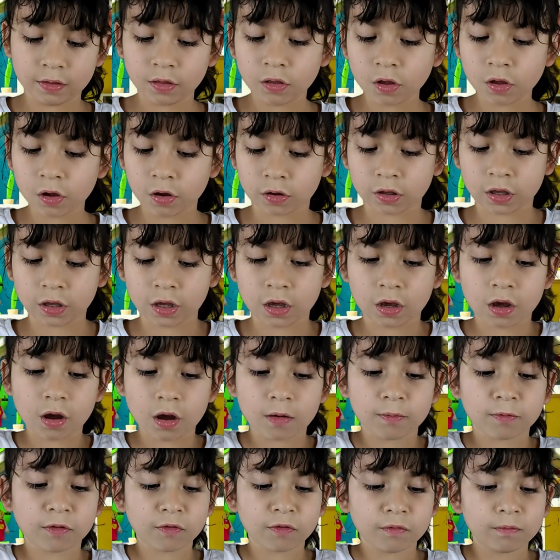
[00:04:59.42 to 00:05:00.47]
Look, it
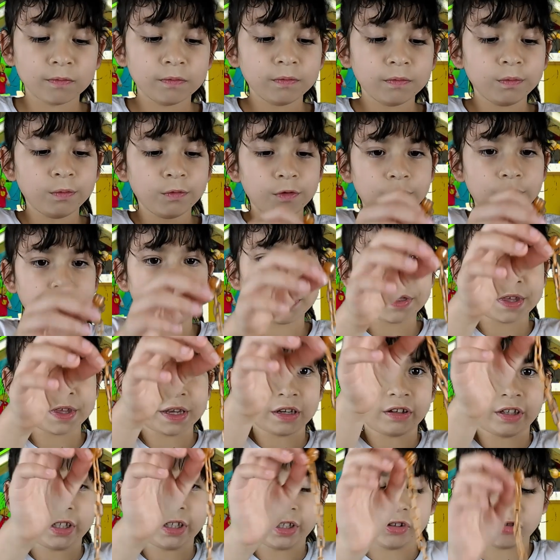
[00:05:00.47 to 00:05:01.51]
comes with a
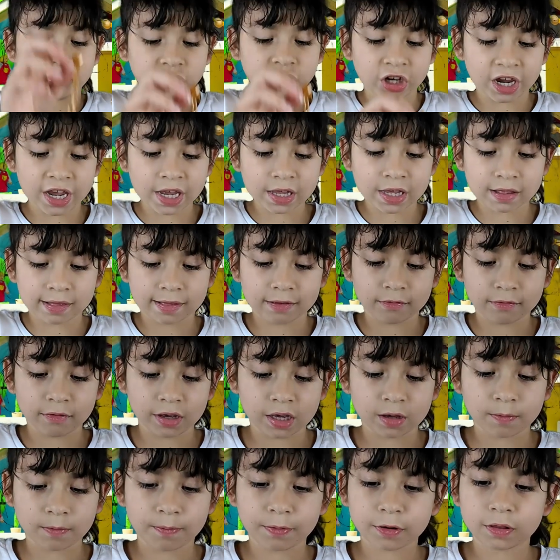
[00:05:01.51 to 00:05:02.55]
chain so we
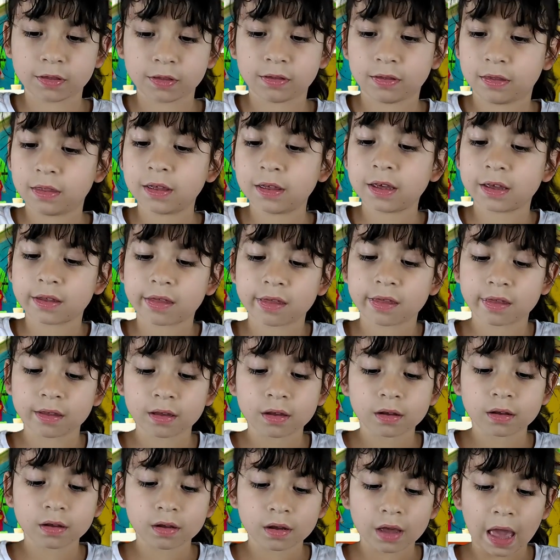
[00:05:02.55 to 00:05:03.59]
can put this
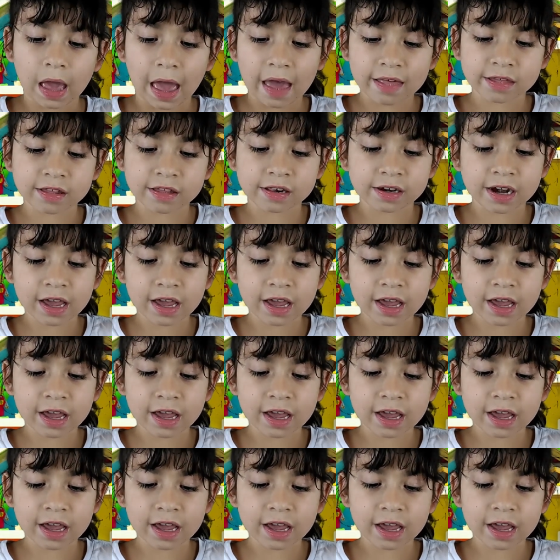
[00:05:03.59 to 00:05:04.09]
as a